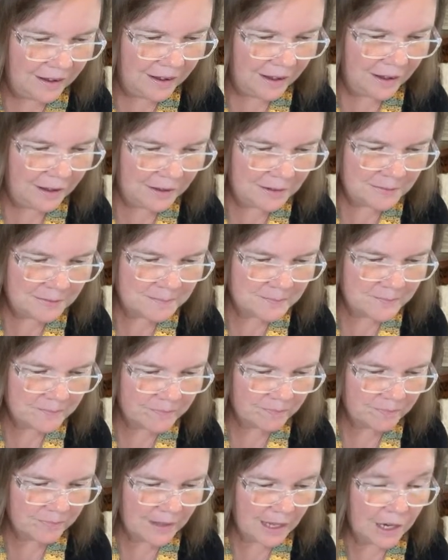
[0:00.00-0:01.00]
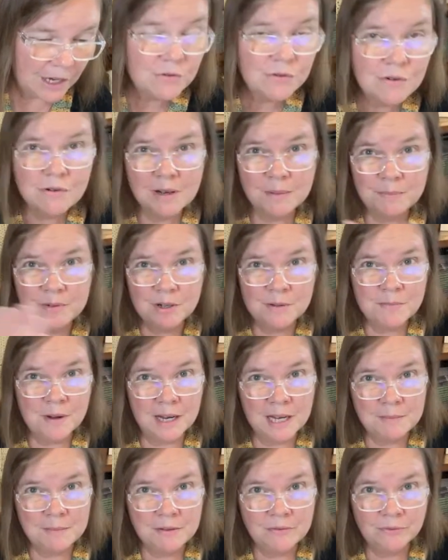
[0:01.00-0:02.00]
I grew up near
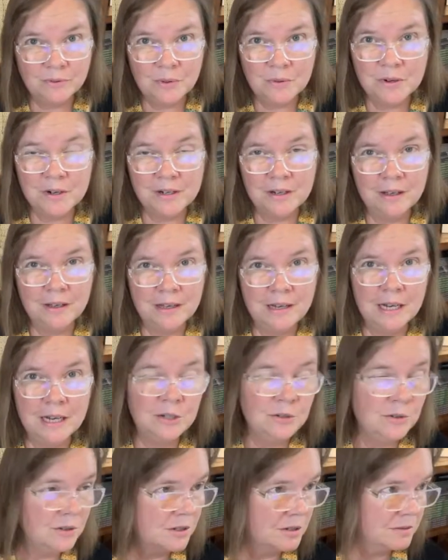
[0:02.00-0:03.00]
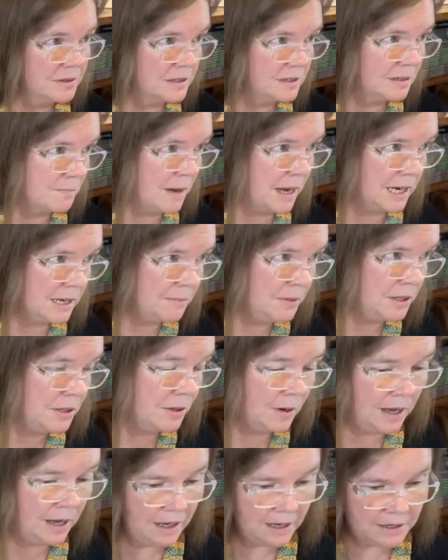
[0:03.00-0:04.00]
Miami, Florida, and I knew there was a Miami,
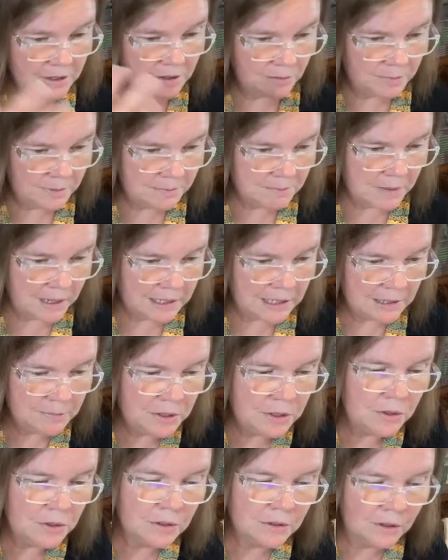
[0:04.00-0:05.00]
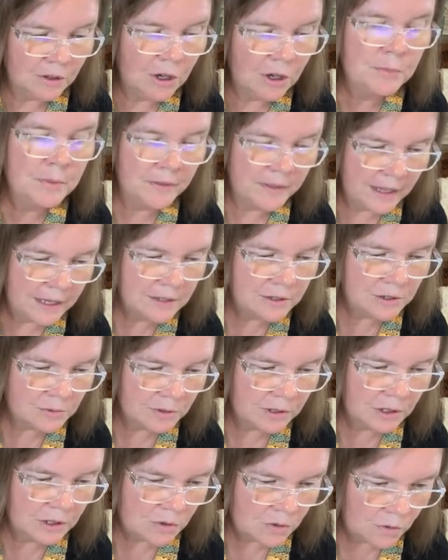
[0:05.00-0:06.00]
Ohio, but Miami, Oklahoma, that is
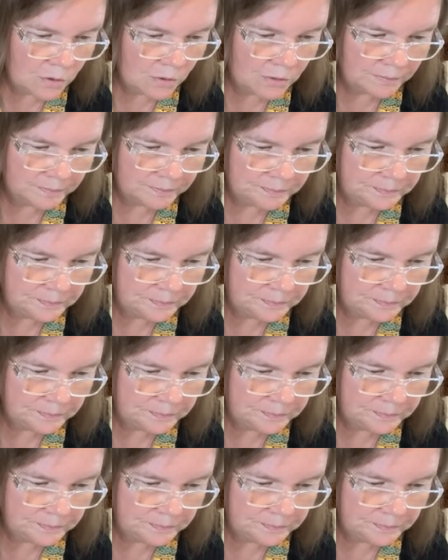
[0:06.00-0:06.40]
really cool.